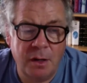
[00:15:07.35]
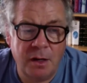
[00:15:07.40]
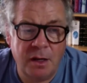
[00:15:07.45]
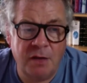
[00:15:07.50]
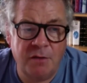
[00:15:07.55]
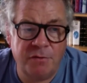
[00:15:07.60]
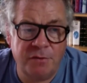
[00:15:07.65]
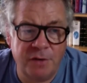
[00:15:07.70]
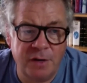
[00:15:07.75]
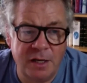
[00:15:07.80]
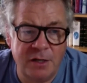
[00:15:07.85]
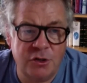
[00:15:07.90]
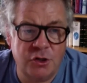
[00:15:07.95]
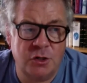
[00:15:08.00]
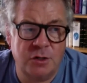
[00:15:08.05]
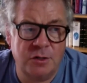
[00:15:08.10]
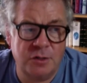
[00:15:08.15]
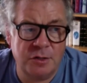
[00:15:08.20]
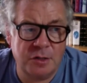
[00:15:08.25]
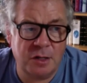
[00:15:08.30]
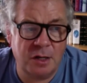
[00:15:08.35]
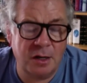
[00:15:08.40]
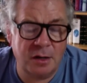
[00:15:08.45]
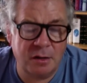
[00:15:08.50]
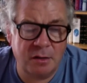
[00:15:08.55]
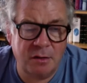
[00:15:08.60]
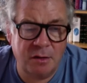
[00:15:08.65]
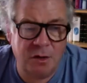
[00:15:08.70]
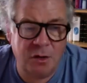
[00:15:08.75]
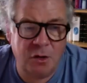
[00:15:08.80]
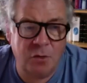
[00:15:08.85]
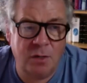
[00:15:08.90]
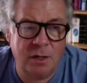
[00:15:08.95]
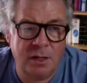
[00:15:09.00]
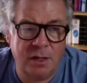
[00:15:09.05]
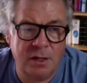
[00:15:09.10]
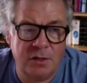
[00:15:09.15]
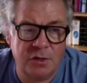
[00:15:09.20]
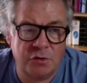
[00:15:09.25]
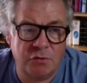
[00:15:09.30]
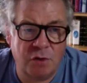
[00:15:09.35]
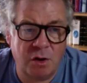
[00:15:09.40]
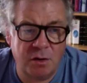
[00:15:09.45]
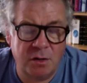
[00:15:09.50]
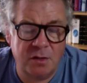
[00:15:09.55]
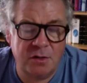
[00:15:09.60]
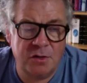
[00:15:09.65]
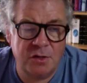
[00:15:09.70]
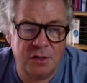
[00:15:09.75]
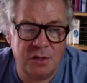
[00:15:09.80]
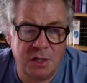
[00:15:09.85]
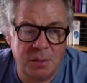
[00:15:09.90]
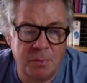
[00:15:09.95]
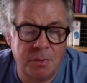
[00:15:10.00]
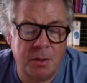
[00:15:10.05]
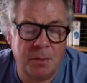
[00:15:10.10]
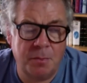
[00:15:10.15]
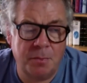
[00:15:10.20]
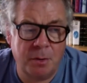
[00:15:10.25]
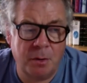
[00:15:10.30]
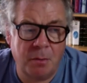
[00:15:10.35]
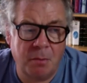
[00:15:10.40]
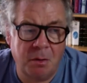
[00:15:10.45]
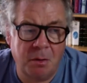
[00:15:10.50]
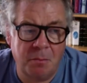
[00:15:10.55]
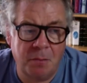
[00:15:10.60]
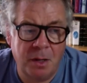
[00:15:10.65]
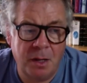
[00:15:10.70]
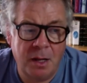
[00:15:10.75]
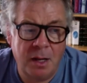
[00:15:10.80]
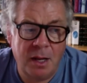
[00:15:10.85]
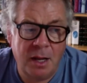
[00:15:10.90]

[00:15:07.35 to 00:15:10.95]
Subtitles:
if nations like the US run into deeper problem